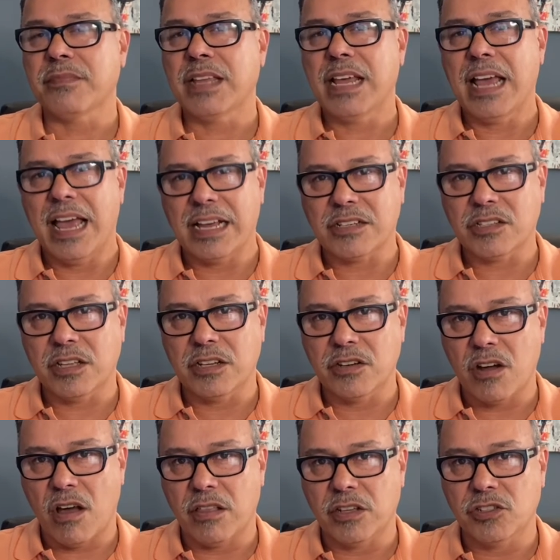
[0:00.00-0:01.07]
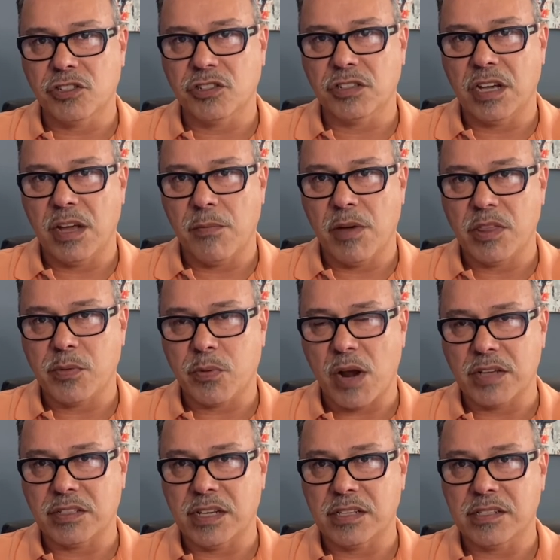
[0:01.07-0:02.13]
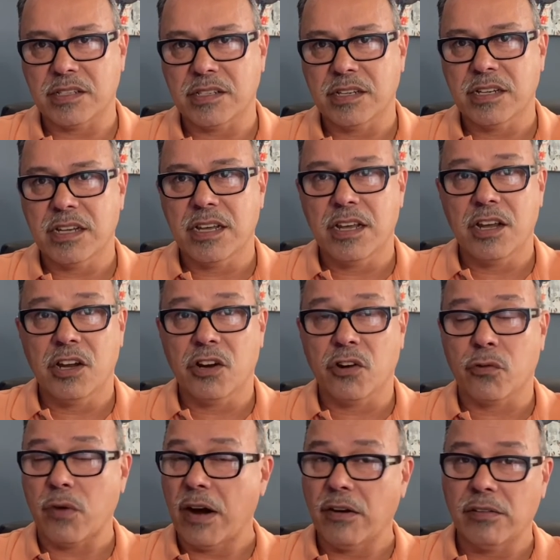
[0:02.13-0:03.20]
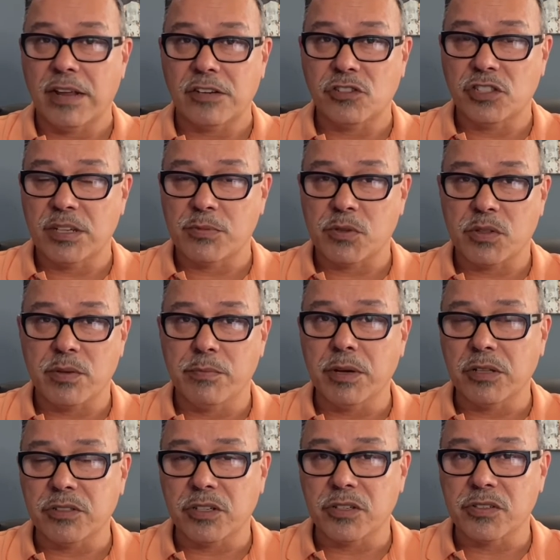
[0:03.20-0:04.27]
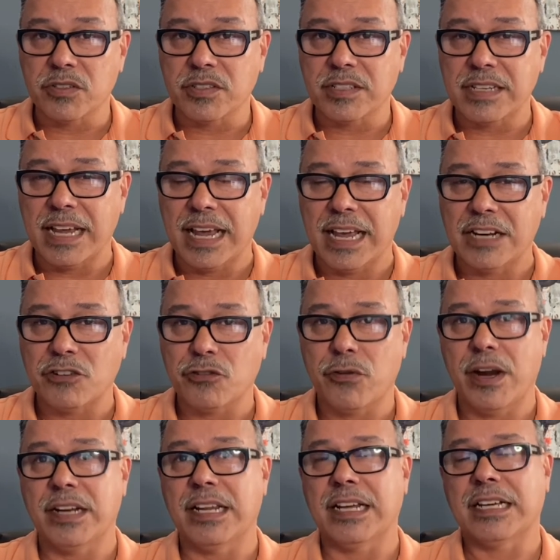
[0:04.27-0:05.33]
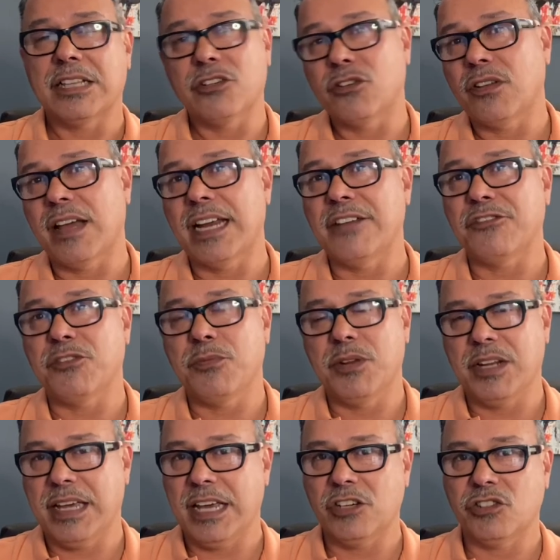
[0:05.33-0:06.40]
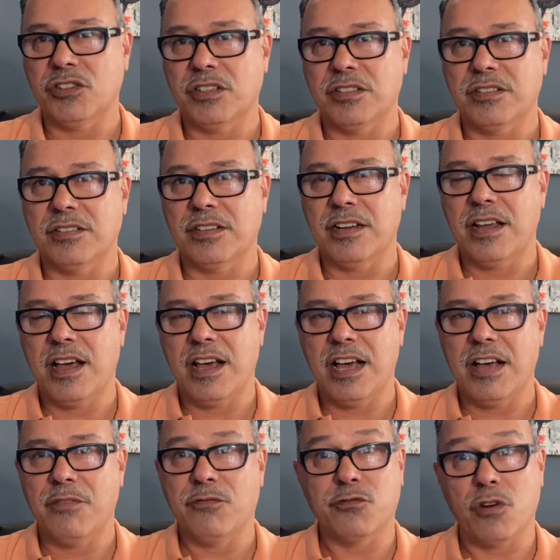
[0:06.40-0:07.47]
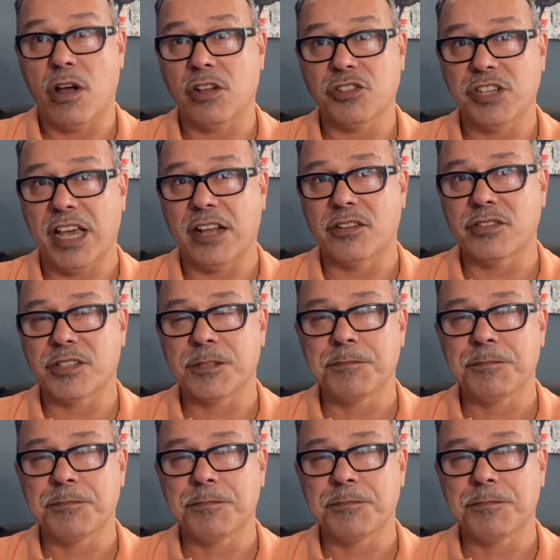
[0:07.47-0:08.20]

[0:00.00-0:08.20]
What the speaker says: excellent knowledge on the process, great relationships with the builders, and creating a clear line of communication for all channels